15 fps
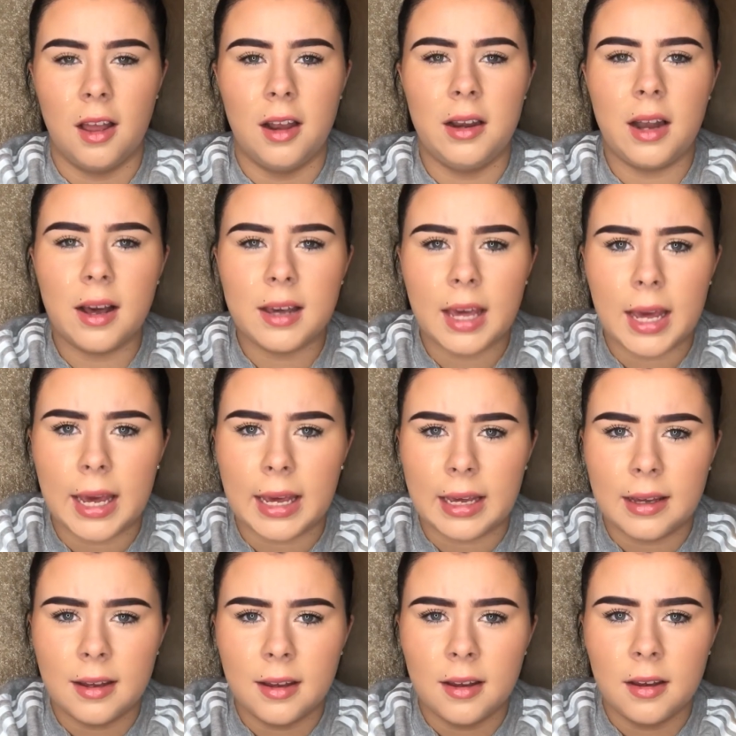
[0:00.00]

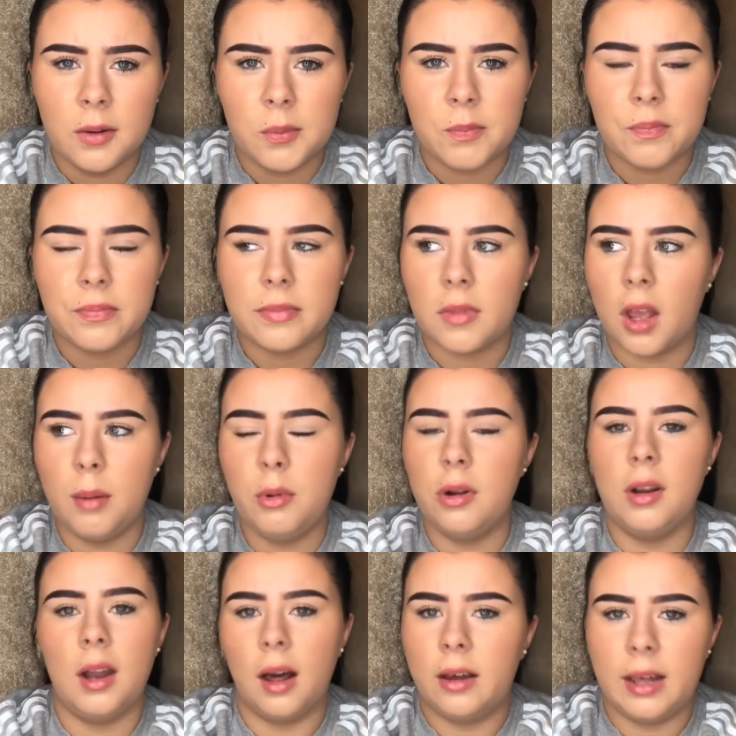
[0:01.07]
lucky? I'm
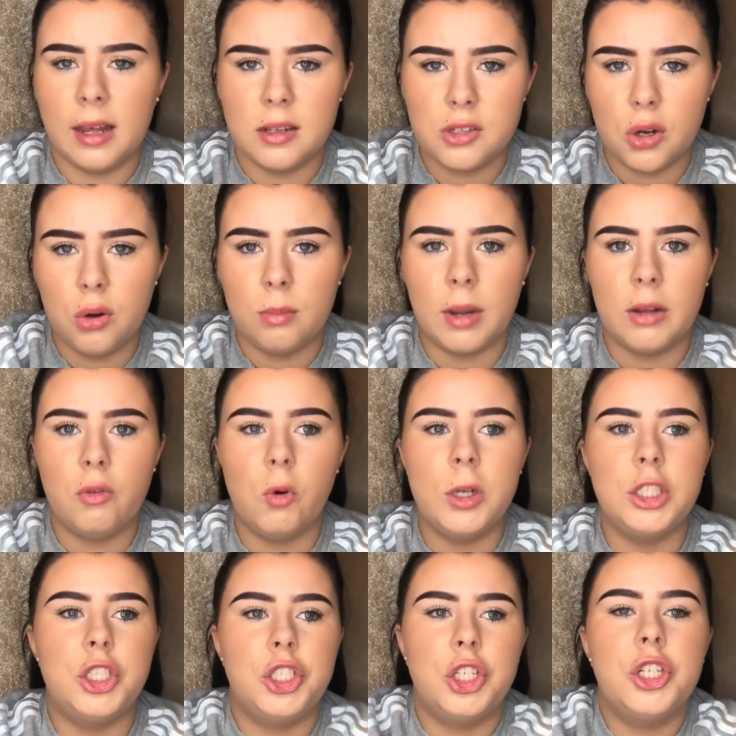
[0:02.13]
not lucky at all. My
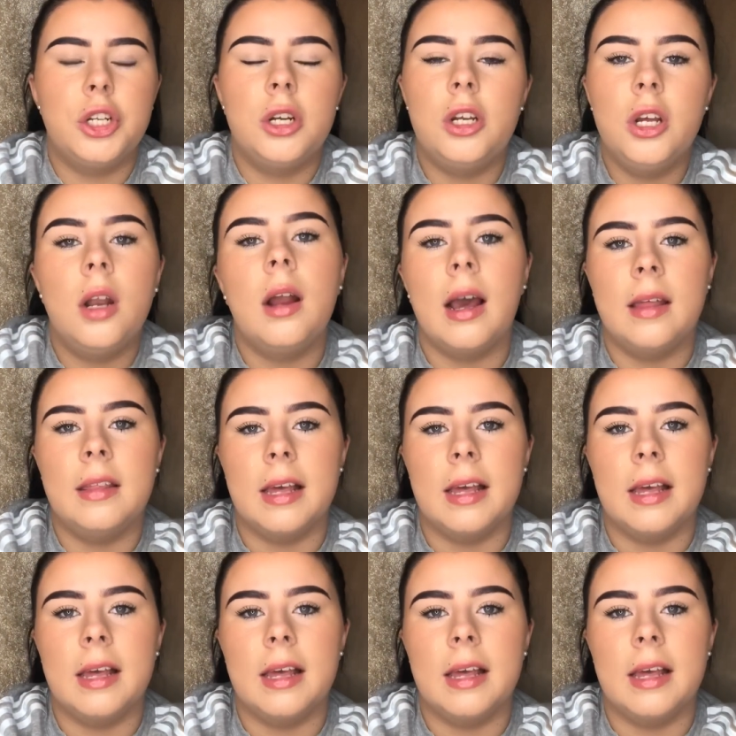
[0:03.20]
groin shouldn't look like